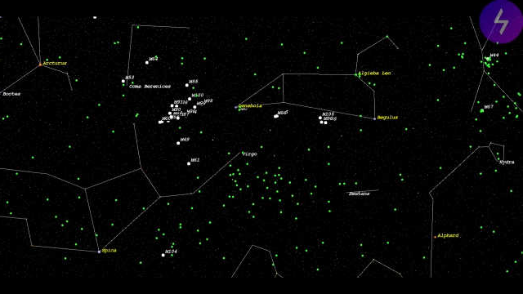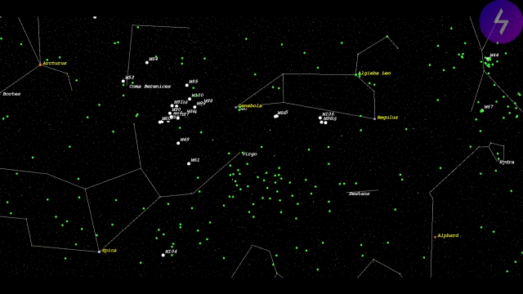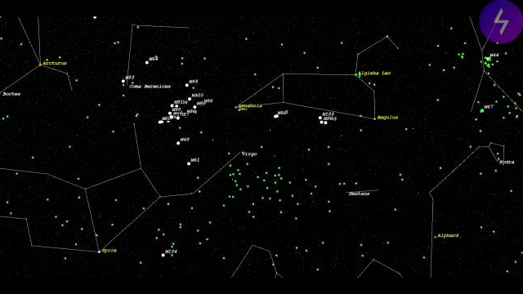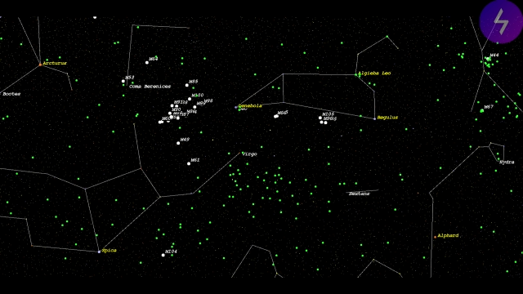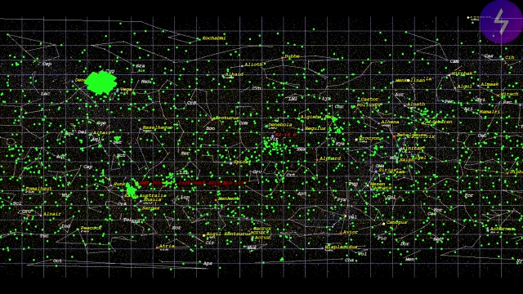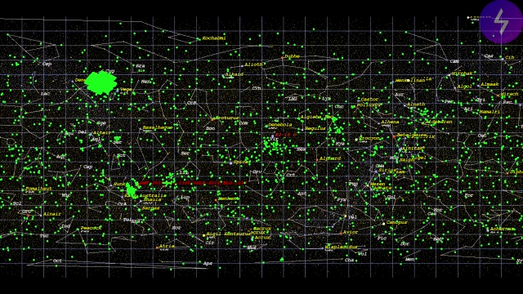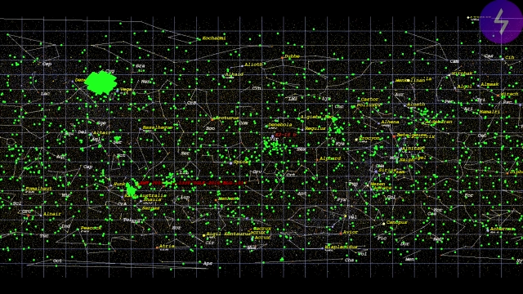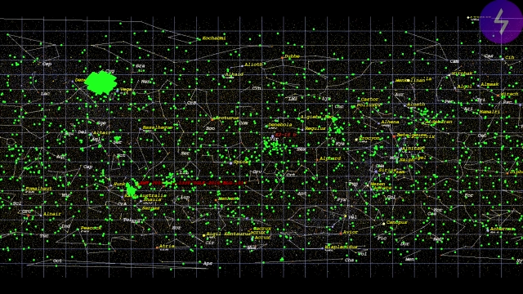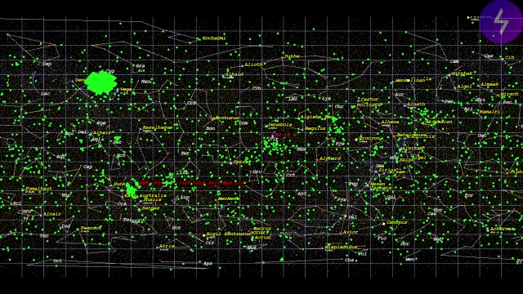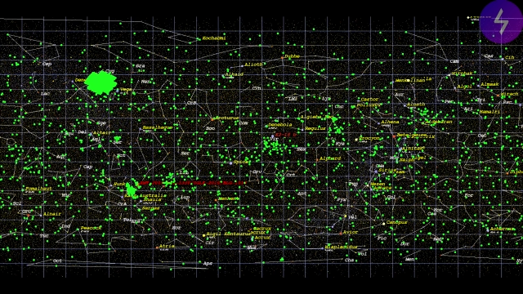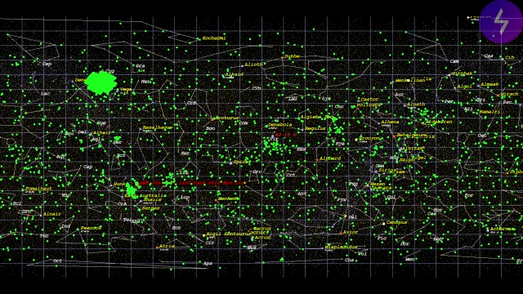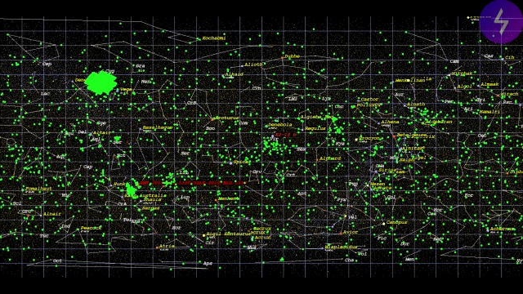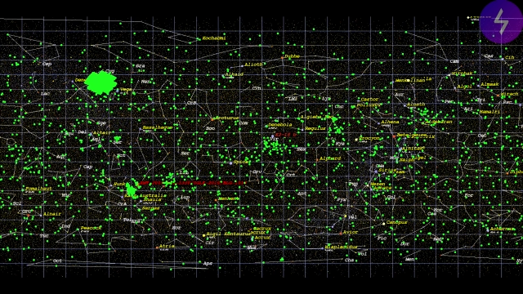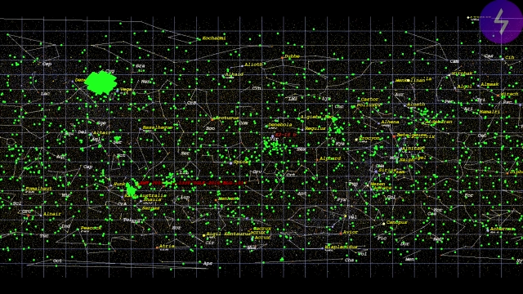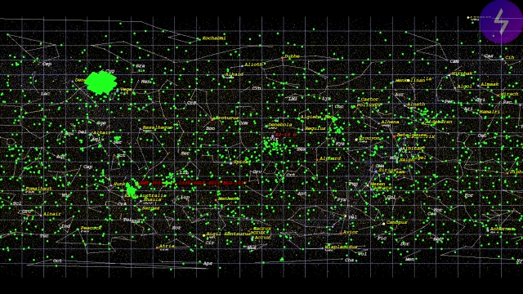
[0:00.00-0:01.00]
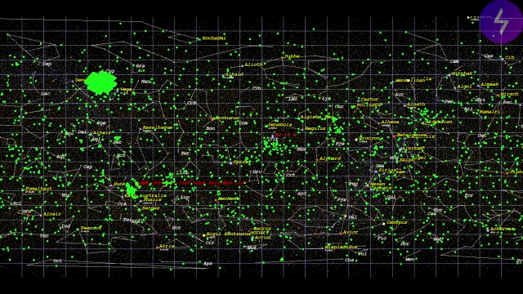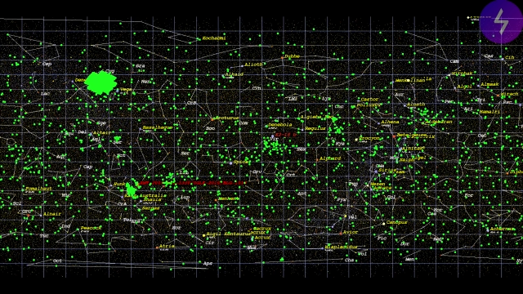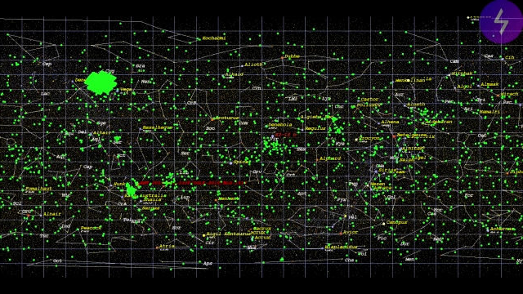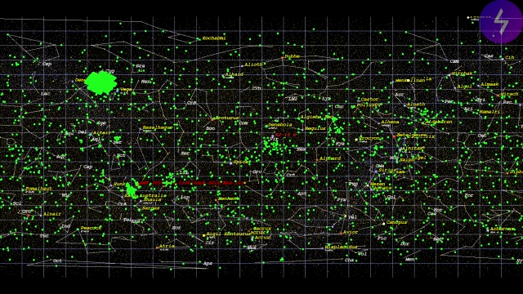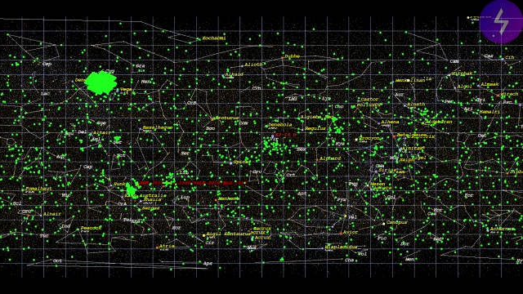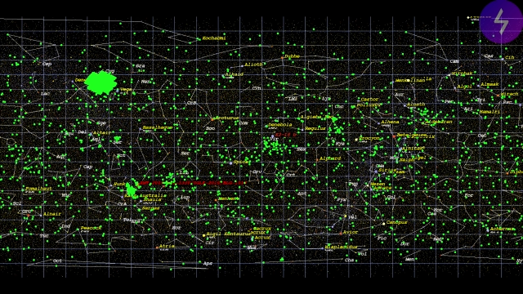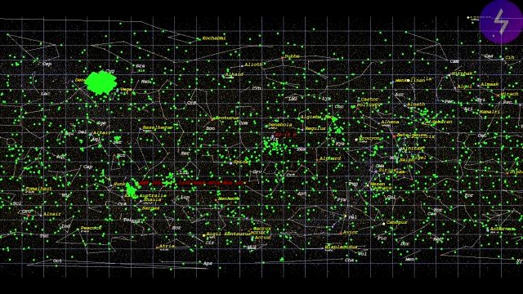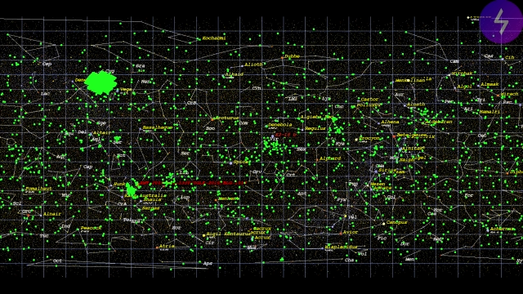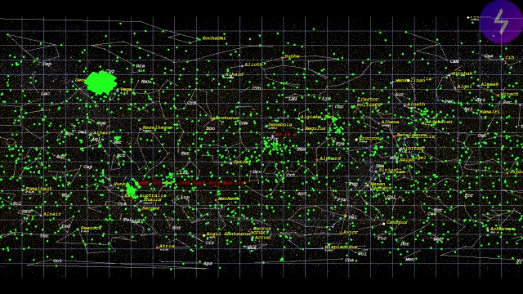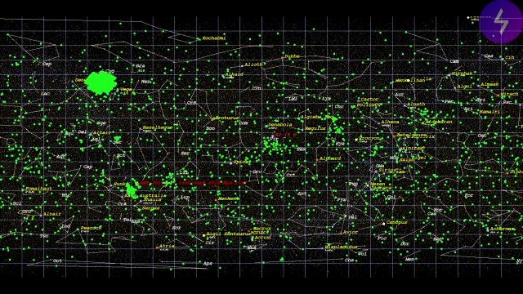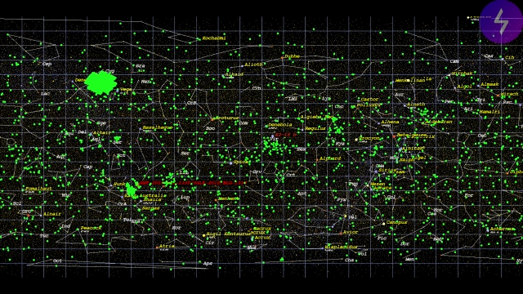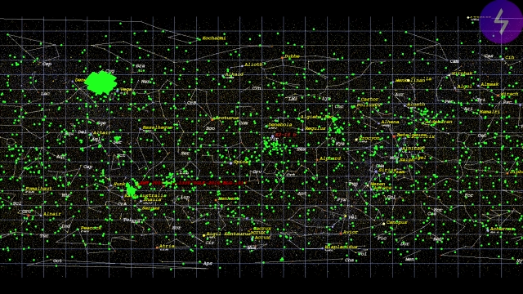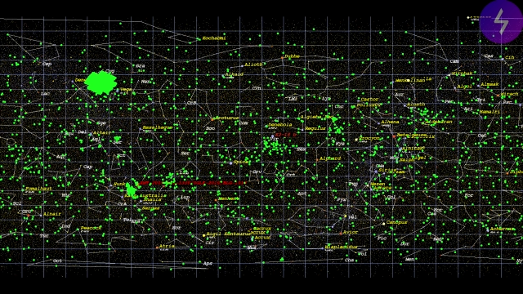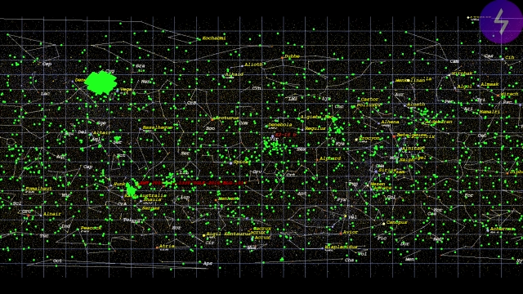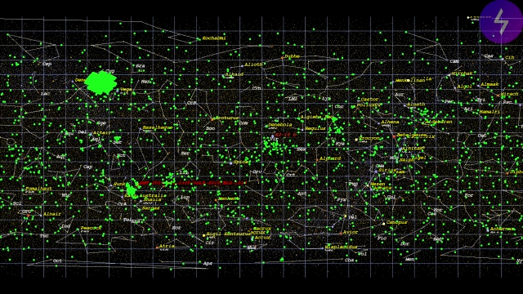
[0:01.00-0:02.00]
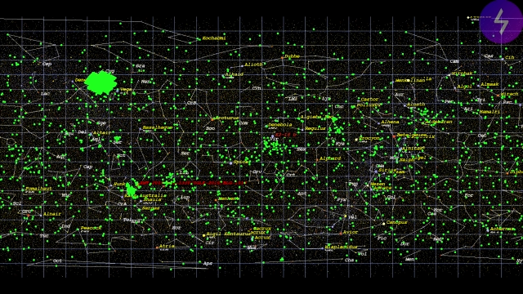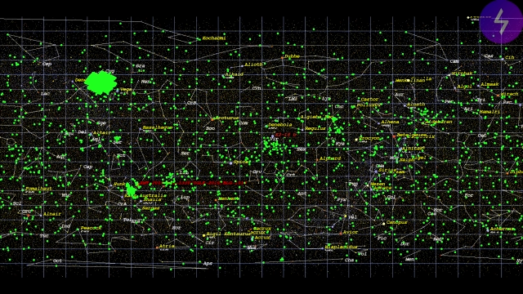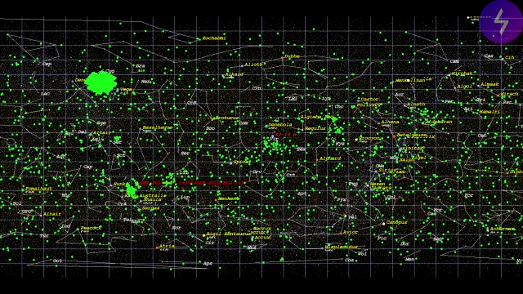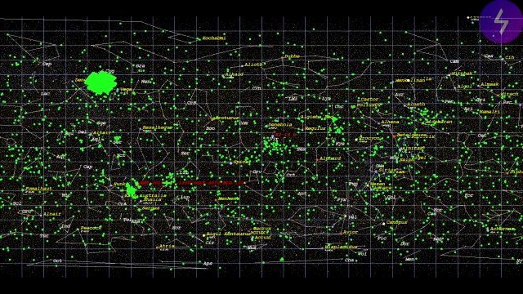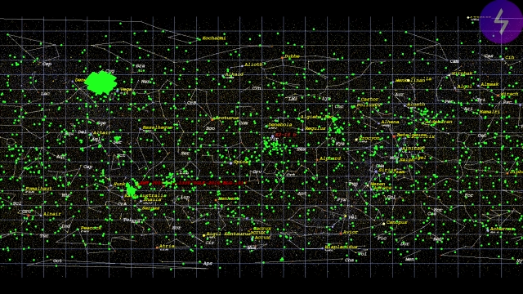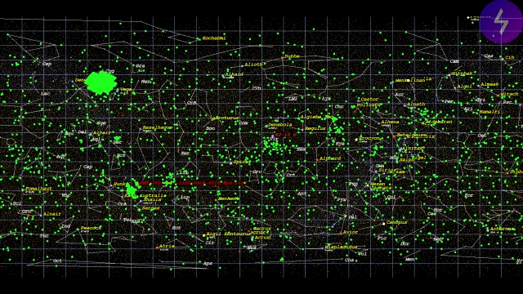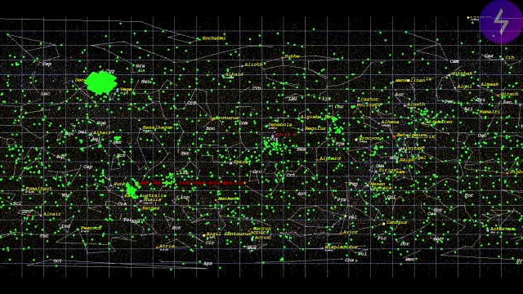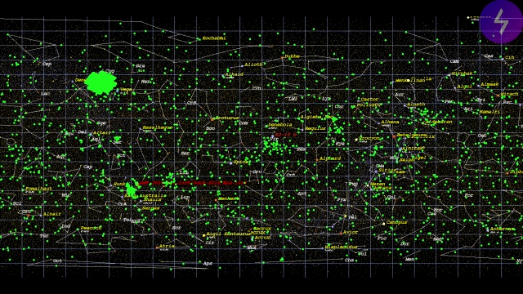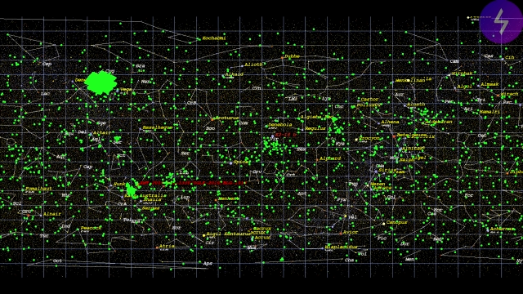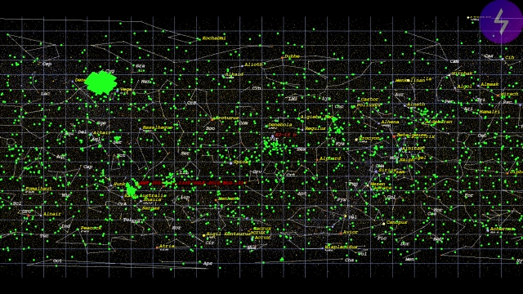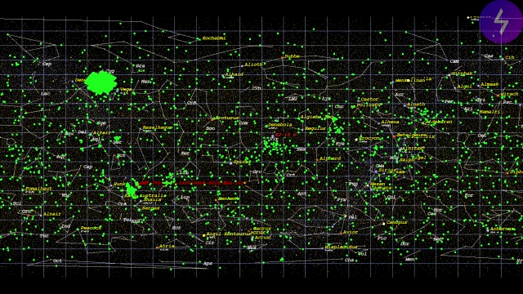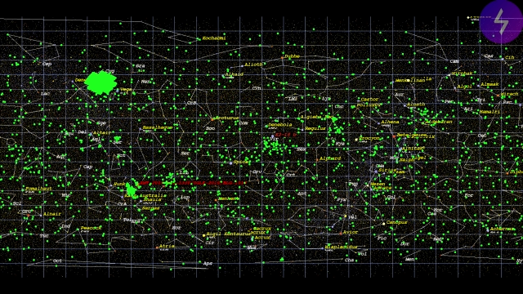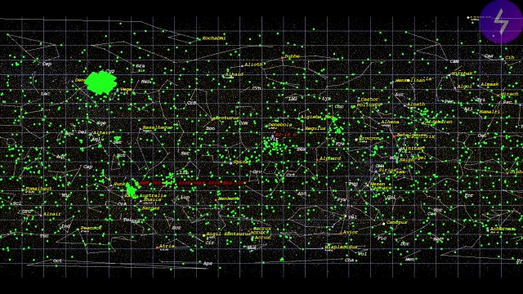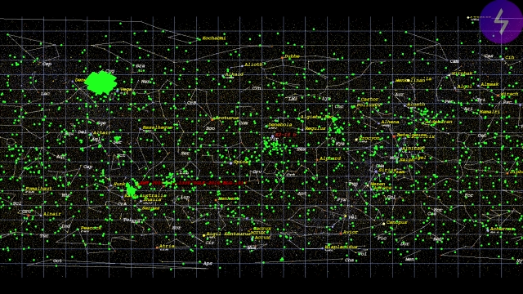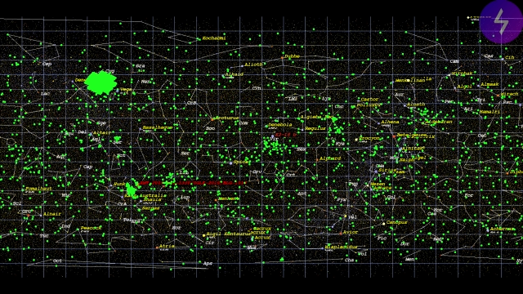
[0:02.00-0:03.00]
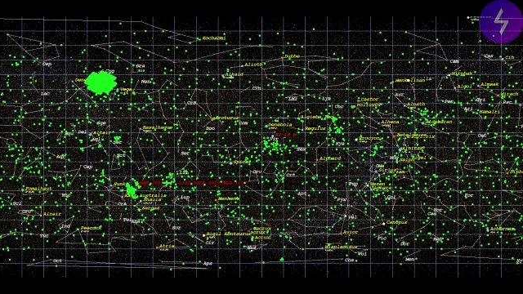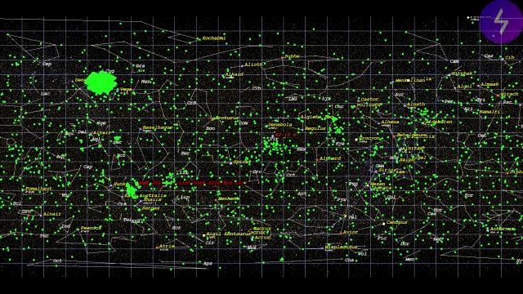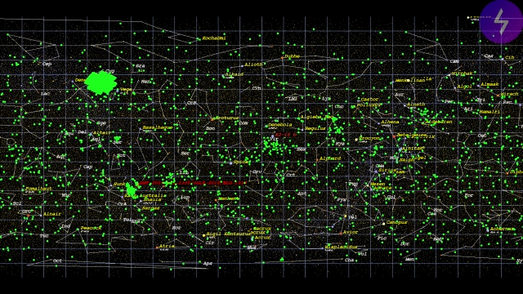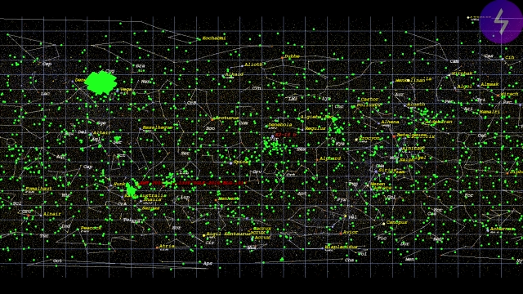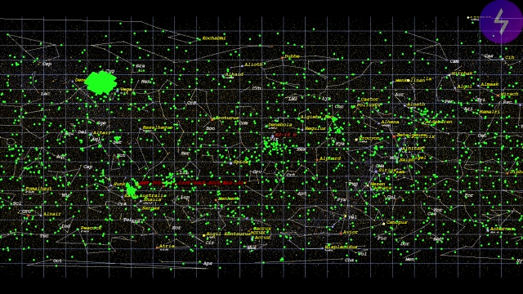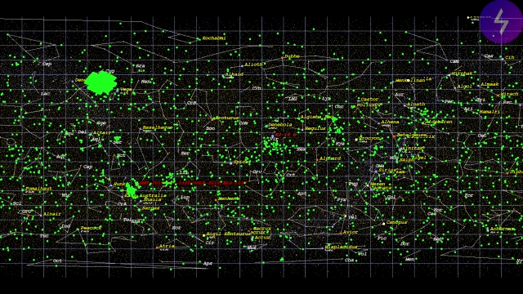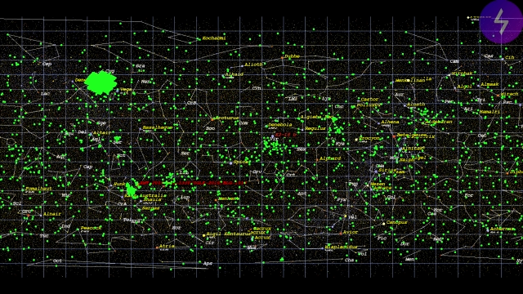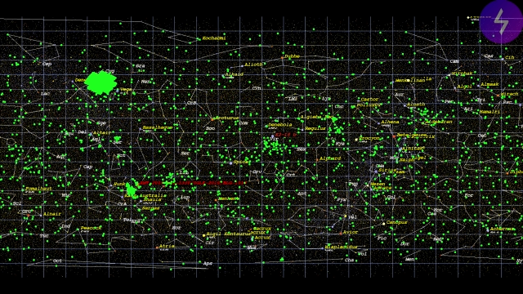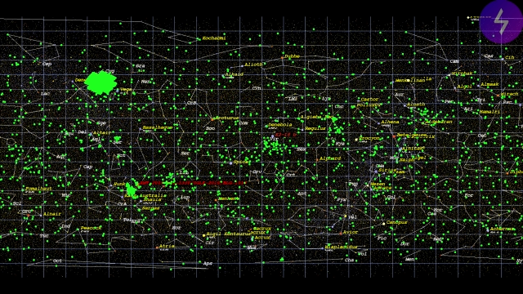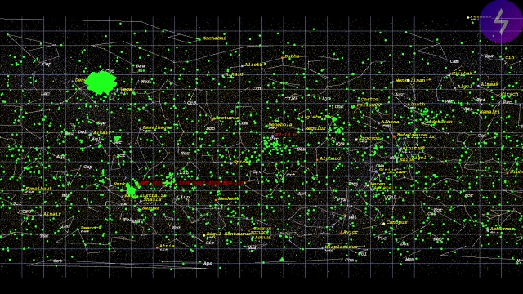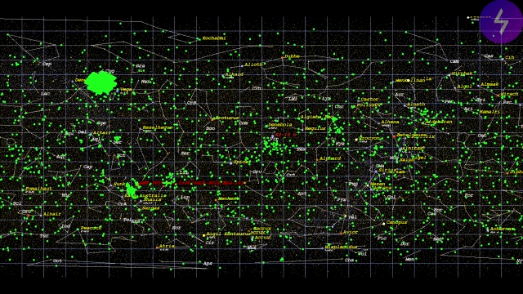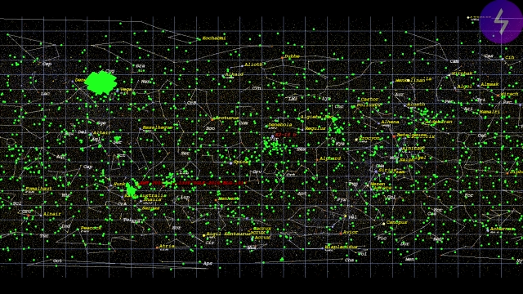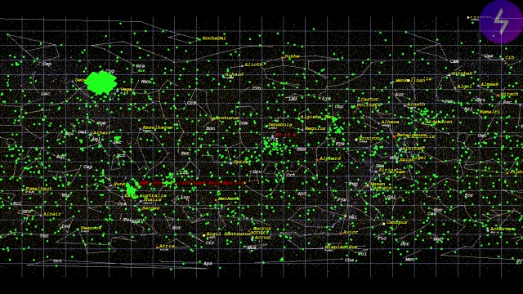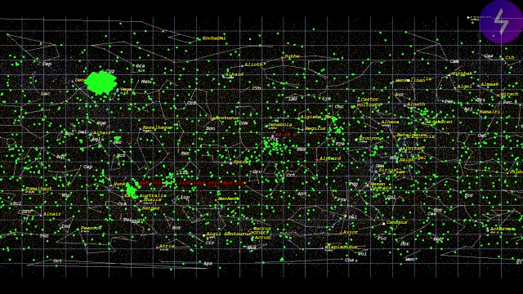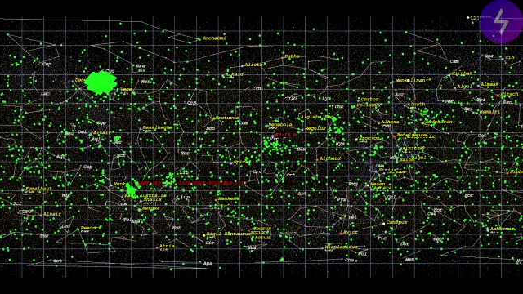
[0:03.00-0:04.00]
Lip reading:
(no speaker visible)